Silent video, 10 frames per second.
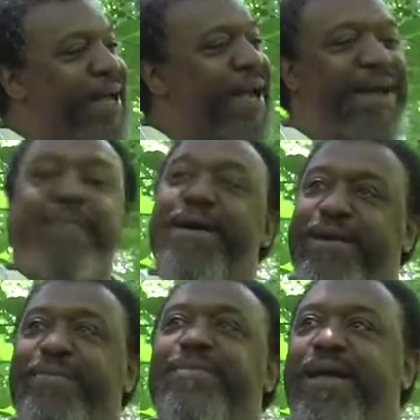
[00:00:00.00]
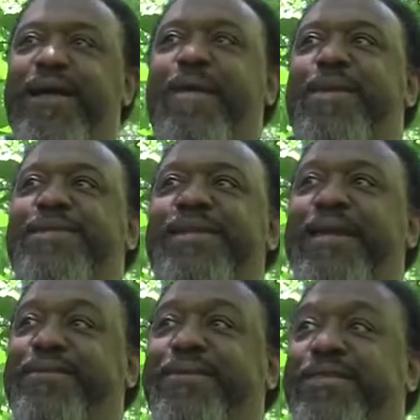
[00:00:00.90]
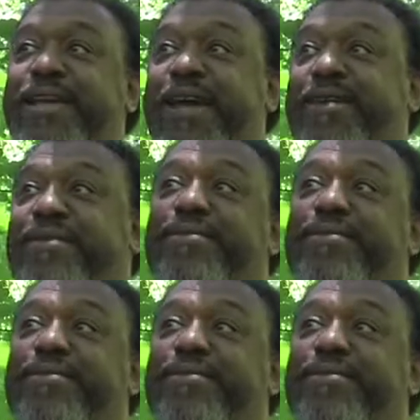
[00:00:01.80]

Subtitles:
I got my slaves in check.